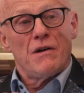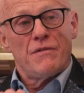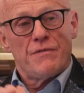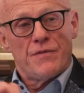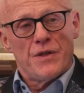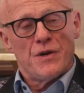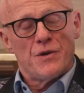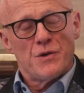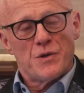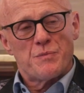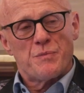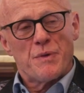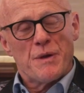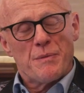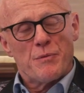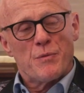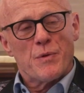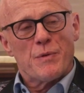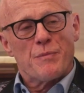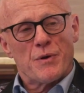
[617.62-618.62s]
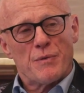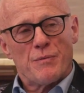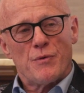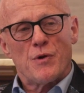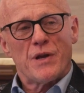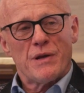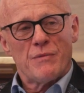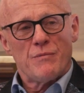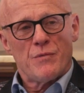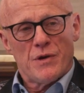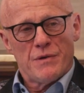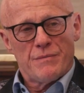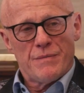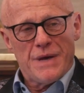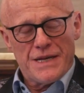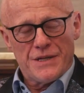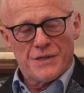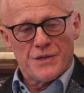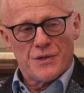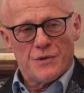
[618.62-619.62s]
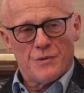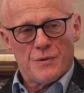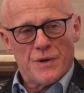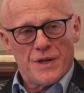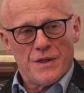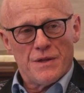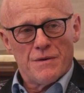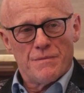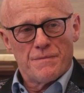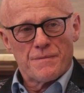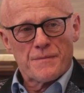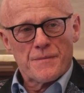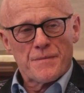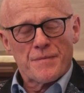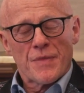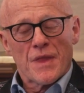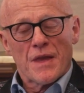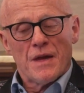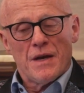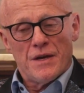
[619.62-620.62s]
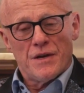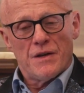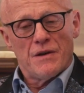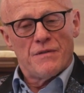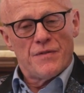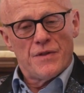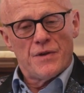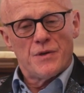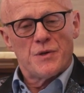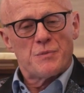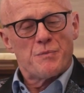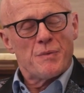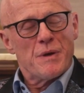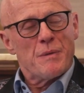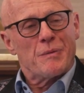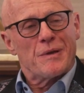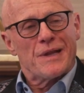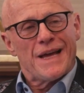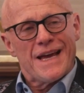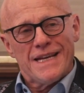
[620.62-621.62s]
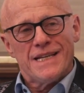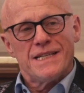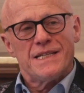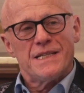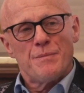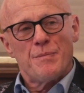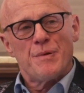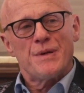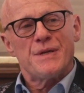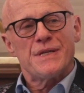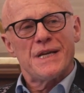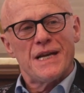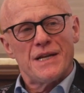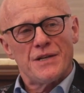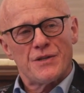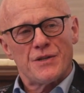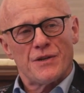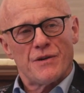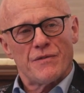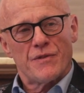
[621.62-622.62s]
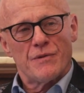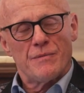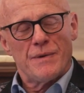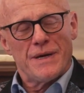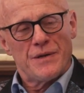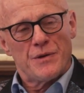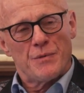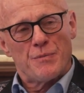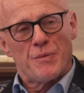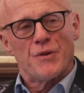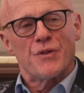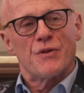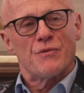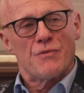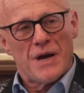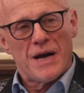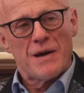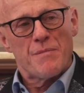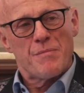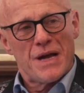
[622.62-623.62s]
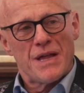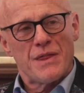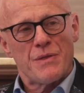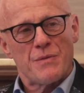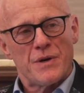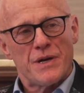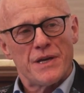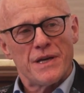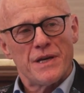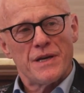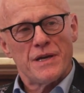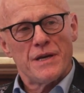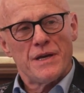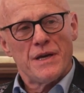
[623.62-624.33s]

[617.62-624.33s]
of those people, we put a one-on-one mentor with them, and of those people, 80% of them end up on the right pathway.